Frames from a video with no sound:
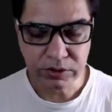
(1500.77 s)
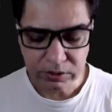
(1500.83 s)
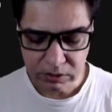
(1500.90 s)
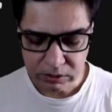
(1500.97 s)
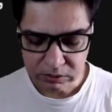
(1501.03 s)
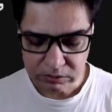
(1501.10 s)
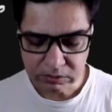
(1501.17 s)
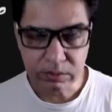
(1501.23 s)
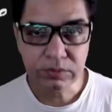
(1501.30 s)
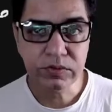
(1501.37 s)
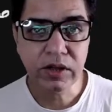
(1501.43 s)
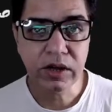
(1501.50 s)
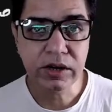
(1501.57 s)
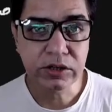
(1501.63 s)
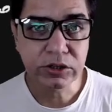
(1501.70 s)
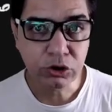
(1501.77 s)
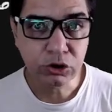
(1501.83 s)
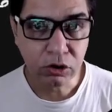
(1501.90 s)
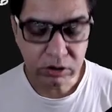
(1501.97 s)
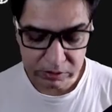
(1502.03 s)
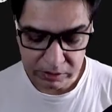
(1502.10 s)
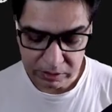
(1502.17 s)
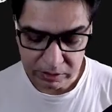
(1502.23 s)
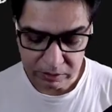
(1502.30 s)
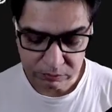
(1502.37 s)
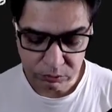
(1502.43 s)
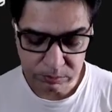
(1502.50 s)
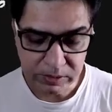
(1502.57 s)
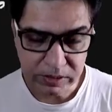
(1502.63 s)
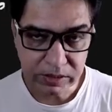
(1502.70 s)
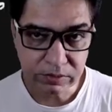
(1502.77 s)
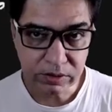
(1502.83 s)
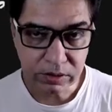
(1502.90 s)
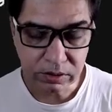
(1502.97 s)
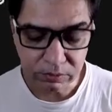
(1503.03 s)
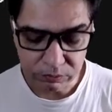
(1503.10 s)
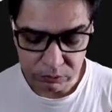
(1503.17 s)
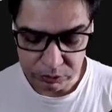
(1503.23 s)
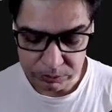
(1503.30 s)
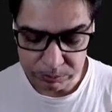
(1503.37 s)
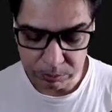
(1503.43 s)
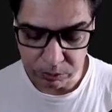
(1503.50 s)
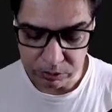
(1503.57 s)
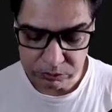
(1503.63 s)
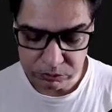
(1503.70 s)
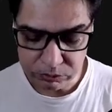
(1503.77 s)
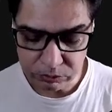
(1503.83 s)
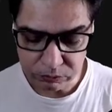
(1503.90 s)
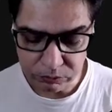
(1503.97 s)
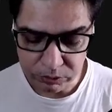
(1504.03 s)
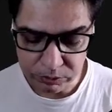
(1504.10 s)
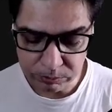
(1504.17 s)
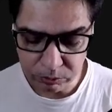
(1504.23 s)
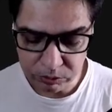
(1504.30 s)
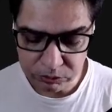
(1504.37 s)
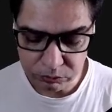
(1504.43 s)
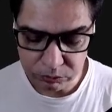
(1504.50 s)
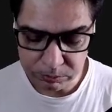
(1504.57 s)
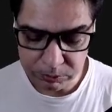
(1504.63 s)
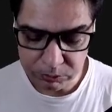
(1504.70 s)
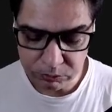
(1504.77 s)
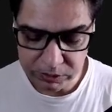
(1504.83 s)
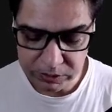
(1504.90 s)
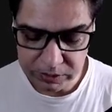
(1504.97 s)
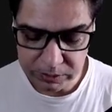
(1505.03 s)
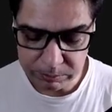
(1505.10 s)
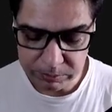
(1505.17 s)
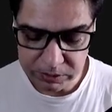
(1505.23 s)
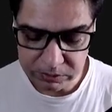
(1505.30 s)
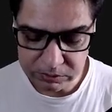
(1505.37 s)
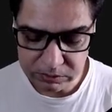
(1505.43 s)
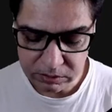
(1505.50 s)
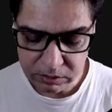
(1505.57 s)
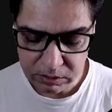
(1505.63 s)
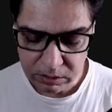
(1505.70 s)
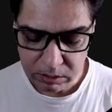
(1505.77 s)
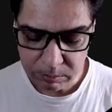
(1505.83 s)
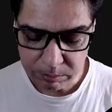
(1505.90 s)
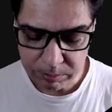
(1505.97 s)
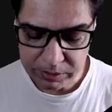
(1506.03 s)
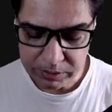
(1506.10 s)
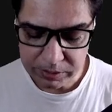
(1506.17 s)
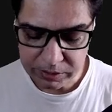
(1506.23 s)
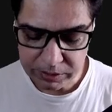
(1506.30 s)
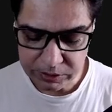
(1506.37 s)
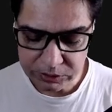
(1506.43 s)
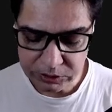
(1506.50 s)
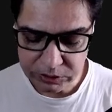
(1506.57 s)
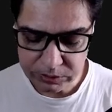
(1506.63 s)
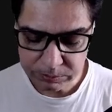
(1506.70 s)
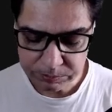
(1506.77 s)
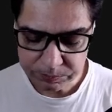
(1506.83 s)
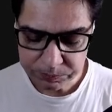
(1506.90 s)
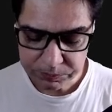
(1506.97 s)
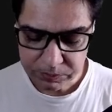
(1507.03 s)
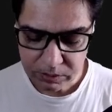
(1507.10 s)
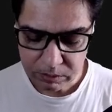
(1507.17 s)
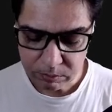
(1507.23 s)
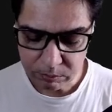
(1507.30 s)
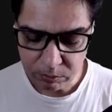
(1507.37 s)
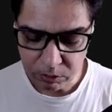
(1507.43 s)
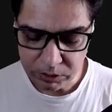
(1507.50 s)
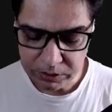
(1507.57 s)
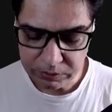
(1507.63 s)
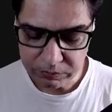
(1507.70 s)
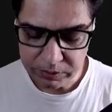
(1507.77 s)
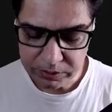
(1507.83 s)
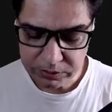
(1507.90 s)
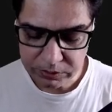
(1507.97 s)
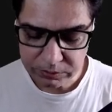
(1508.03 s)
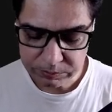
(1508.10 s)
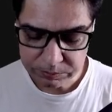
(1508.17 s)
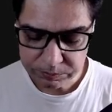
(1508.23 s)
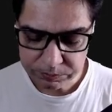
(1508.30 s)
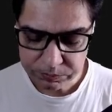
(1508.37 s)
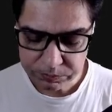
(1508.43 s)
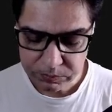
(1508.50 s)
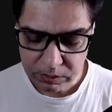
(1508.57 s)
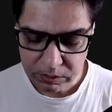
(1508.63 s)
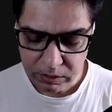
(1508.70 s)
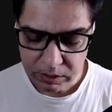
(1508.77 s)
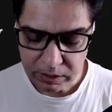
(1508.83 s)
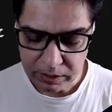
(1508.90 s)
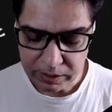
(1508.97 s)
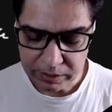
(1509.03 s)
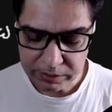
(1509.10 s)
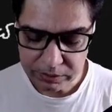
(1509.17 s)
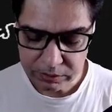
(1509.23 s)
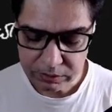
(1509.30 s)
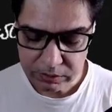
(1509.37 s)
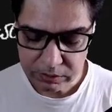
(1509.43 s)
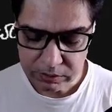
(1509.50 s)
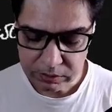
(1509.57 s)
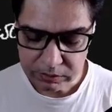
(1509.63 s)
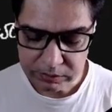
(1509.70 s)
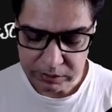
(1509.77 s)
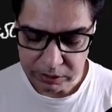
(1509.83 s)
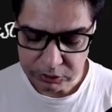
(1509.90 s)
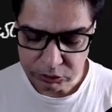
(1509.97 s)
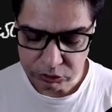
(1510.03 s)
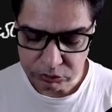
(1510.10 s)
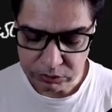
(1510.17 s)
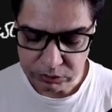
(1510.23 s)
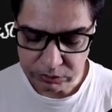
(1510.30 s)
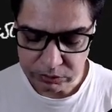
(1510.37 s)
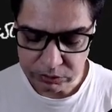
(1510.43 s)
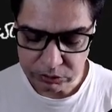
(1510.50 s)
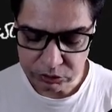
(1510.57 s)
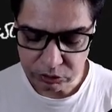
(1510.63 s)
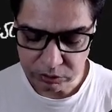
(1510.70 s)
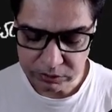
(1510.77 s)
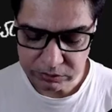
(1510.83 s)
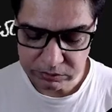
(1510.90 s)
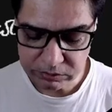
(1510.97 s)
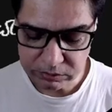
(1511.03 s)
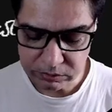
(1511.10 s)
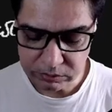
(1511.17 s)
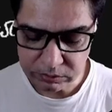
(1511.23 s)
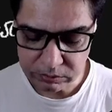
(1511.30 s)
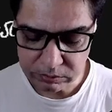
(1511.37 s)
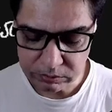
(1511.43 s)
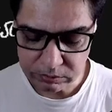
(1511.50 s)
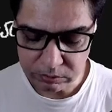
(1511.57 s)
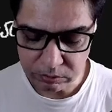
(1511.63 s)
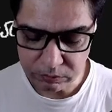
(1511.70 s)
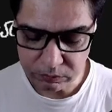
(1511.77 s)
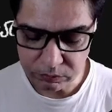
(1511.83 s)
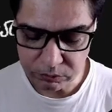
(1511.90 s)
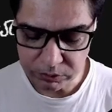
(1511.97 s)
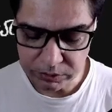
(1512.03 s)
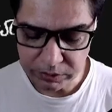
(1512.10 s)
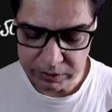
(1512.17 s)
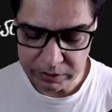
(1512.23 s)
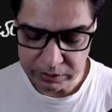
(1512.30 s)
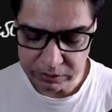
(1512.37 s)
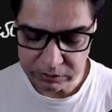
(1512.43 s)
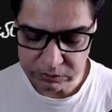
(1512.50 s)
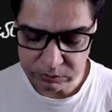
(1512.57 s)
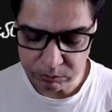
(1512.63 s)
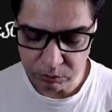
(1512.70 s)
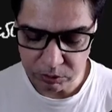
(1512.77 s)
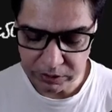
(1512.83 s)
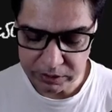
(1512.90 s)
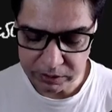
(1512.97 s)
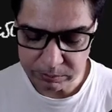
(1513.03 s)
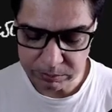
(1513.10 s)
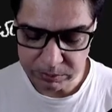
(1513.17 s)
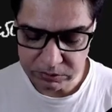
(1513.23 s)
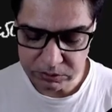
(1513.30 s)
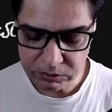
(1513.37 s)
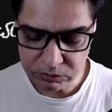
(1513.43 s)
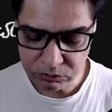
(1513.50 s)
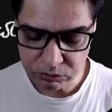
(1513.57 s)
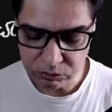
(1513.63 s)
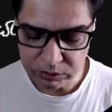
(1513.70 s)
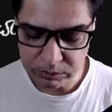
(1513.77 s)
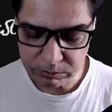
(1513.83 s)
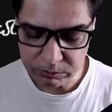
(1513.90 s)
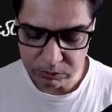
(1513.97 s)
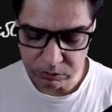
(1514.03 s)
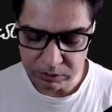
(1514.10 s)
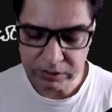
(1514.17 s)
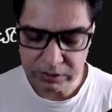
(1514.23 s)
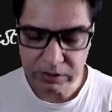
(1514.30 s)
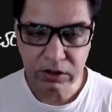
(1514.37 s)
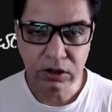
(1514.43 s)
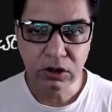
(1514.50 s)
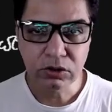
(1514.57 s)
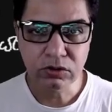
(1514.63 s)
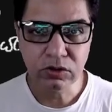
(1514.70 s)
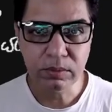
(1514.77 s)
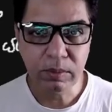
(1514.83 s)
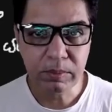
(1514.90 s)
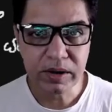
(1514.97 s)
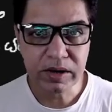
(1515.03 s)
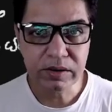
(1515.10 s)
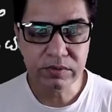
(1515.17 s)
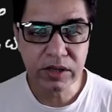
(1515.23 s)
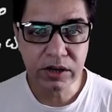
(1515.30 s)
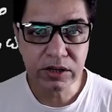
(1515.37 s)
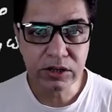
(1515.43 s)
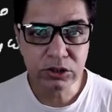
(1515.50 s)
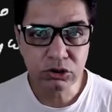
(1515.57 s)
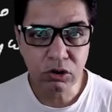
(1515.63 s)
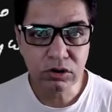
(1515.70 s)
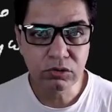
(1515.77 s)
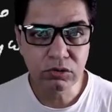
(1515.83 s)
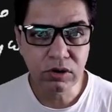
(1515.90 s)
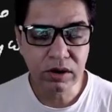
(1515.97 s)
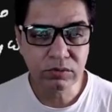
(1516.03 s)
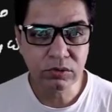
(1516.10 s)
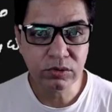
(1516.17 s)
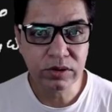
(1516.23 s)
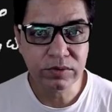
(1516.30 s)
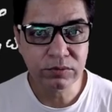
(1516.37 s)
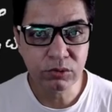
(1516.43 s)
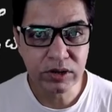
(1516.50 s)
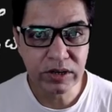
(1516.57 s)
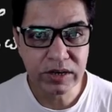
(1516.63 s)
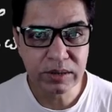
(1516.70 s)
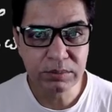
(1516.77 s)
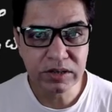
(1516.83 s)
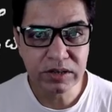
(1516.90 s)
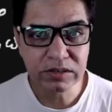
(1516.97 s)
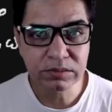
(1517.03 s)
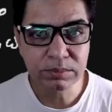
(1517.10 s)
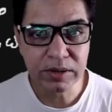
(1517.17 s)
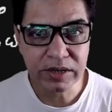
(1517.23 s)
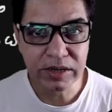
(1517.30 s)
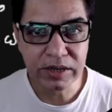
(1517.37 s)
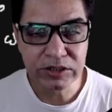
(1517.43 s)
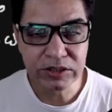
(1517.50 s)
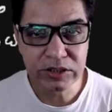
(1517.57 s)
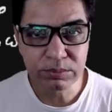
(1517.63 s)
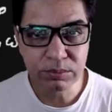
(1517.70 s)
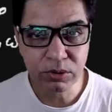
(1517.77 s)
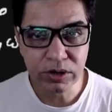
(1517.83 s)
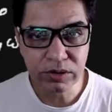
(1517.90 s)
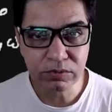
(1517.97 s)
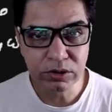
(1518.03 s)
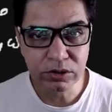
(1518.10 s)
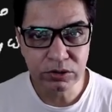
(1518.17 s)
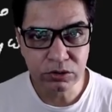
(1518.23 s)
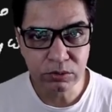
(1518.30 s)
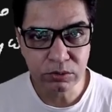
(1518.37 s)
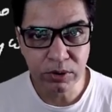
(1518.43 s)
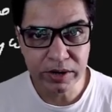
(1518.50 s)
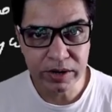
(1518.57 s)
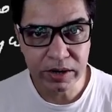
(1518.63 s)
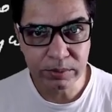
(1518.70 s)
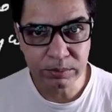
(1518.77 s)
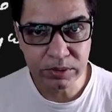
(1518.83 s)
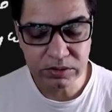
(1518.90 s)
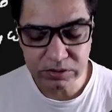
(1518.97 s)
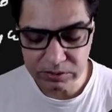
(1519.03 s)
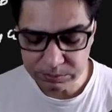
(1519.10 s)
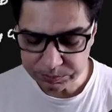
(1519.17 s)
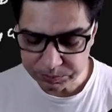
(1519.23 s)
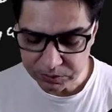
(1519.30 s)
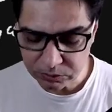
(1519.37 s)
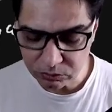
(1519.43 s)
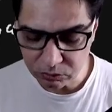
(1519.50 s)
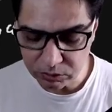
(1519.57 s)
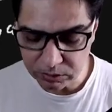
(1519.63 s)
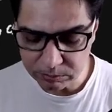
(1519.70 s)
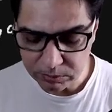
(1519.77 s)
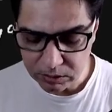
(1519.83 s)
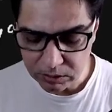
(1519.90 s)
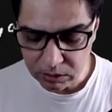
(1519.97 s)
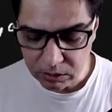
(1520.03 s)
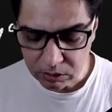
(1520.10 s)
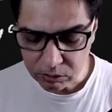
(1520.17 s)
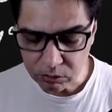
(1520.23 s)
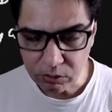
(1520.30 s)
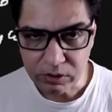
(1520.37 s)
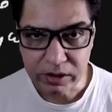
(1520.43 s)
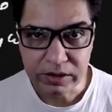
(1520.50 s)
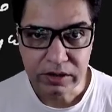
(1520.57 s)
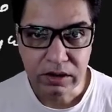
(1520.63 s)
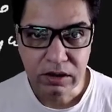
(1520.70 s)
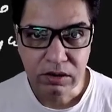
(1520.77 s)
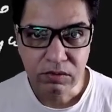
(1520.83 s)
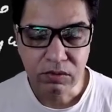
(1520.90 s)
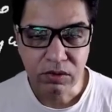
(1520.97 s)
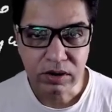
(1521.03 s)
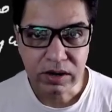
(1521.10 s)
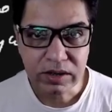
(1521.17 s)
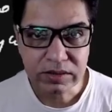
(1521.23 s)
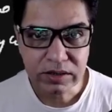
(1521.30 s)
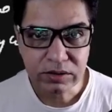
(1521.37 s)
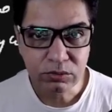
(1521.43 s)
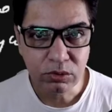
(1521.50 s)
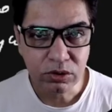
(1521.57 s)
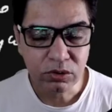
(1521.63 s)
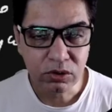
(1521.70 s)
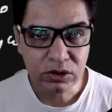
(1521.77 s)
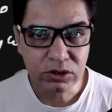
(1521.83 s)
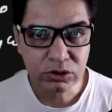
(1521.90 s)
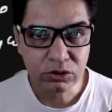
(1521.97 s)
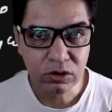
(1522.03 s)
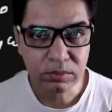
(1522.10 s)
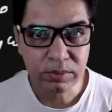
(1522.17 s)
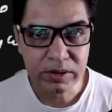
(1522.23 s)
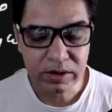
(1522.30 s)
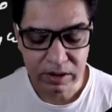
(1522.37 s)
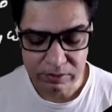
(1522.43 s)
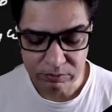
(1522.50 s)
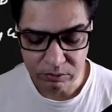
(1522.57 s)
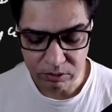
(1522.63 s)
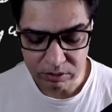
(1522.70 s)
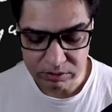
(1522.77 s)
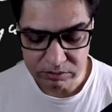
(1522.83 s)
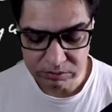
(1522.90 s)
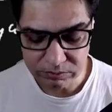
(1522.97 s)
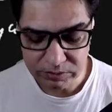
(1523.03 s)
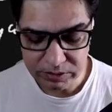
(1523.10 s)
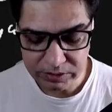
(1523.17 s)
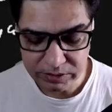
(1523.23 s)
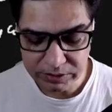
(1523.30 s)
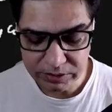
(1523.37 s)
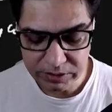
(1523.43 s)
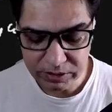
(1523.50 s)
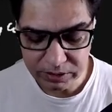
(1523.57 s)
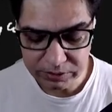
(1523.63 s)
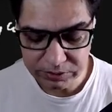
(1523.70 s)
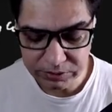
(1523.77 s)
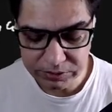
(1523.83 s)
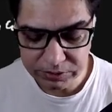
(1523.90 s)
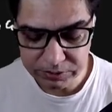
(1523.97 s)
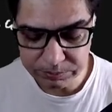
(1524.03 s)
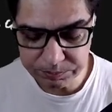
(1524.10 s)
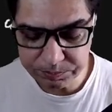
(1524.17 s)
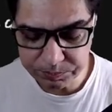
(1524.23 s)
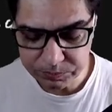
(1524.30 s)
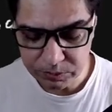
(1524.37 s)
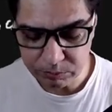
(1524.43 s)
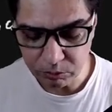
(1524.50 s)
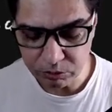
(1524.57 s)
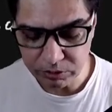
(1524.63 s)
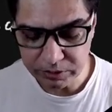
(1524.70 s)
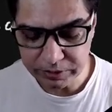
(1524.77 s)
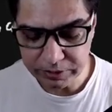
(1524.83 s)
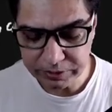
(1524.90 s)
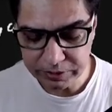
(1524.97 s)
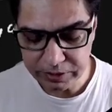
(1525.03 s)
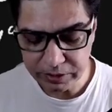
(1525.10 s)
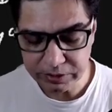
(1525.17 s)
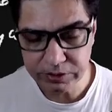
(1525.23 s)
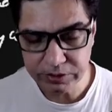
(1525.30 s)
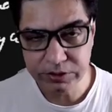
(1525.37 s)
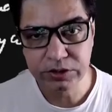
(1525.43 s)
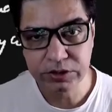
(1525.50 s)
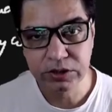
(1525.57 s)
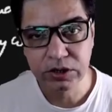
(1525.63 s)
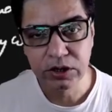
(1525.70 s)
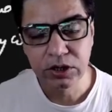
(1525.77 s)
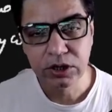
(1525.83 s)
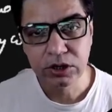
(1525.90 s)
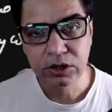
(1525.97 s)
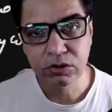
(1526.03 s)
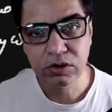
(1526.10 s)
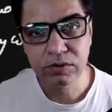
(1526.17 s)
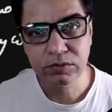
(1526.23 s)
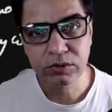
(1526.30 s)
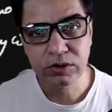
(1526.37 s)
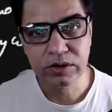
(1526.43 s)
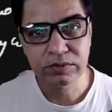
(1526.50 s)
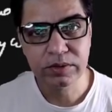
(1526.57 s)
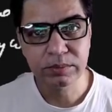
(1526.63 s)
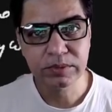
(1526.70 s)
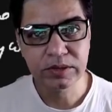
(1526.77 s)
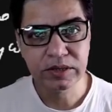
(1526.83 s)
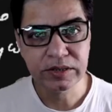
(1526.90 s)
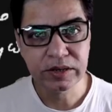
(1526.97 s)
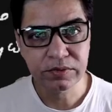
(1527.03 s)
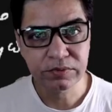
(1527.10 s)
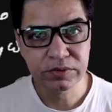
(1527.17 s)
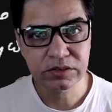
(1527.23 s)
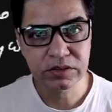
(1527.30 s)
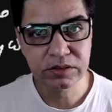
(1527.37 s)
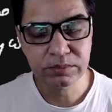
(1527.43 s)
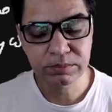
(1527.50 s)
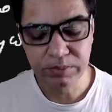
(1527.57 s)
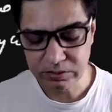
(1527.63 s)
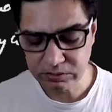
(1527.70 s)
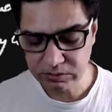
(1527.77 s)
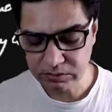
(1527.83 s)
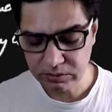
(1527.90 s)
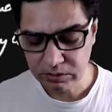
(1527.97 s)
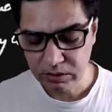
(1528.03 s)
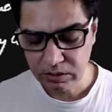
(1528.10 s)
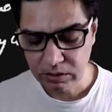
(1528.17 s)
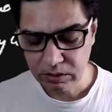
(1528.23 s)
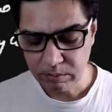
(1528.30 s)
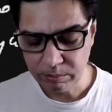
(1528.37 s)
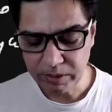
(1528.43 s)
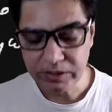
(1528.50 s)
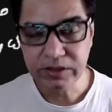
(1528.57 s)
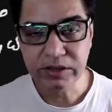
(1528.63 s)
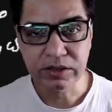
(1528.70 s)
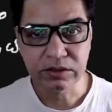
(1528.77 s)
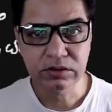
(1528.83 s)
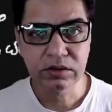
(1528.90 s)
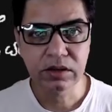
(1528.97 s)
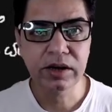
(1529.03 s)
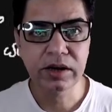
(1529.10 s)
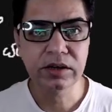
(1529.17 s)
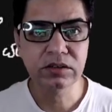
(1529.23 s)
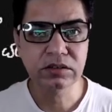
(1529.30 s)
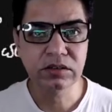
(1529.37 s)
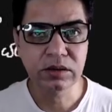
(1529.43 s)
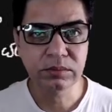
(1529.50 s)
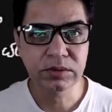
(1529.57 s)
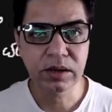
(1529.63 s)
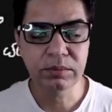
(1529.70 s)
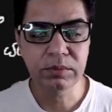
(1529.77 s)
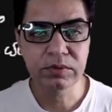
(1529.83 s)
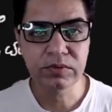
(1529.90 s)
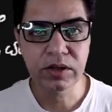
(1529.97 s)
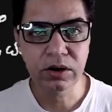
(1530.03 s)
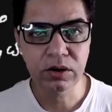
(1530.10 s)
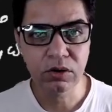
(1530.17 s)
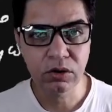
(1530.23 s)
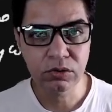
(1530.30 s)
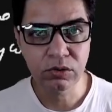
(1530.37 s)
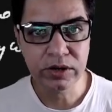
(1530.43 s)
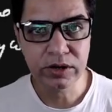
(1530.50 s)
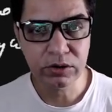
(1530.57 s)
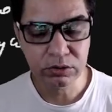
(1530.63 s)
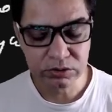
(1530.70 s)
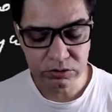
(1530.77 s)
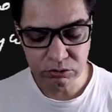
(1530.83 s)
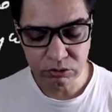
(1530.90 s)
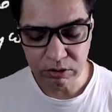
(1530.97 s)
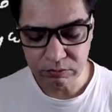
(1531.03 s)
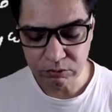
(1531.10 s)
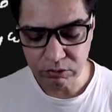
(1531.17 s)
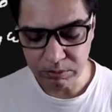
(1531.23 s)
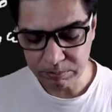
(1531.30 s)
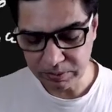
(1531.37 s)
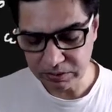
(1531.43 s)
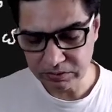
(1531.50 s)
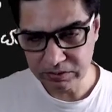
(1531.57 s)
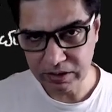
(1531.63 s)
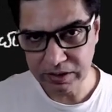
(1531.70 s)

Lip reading: So if they are in shock, they have to be given a fluid bolus. So fluid bolus would be 20 mils per kg body weight, and that the choice of fluid here is 0.9% sodium chloride. So remember, if they are in shock, you have to give 20 mils per kg body fluid, 0.9% sodium chloride. For other who are not in shock but are severely dehydrated, moderately dehydrated, you have to give them the deficit plus maintenance. And at the same time, if there are ongoing losses, you have to replace that.